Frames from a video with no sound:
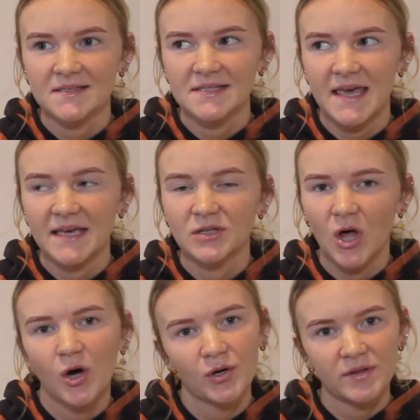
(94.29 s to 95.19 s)
take
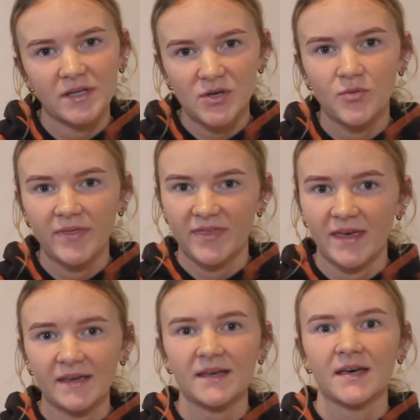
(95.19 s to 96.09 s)
longer than you would
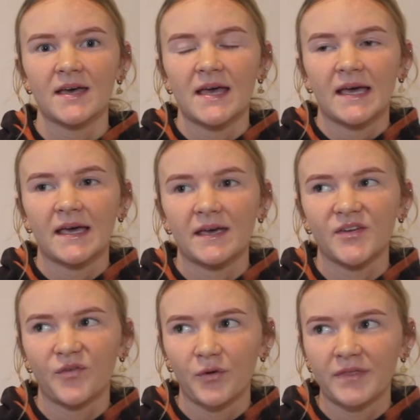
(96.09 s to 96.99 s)
think.
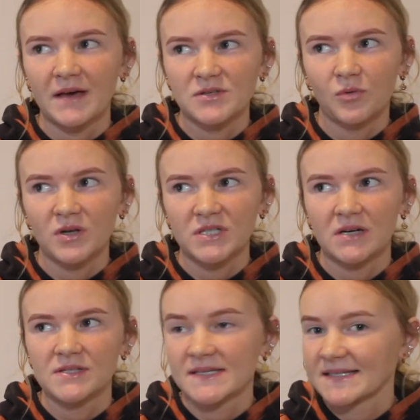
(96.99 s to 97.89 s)
And 4,000 watch
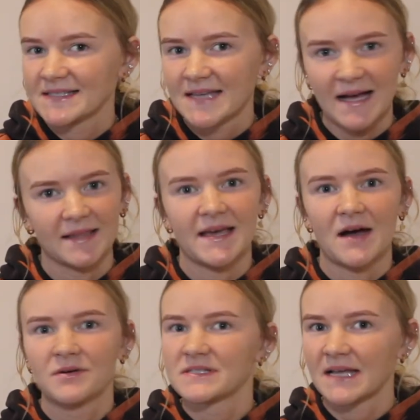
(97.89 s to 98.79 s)
hours is exactly
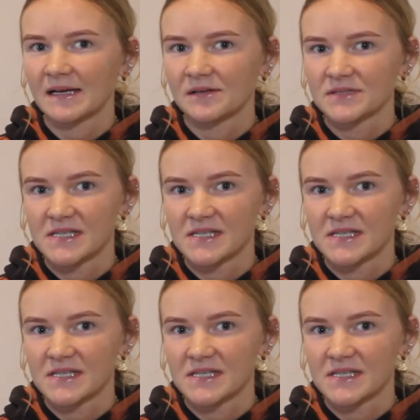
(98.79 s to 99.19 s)
how it sounds.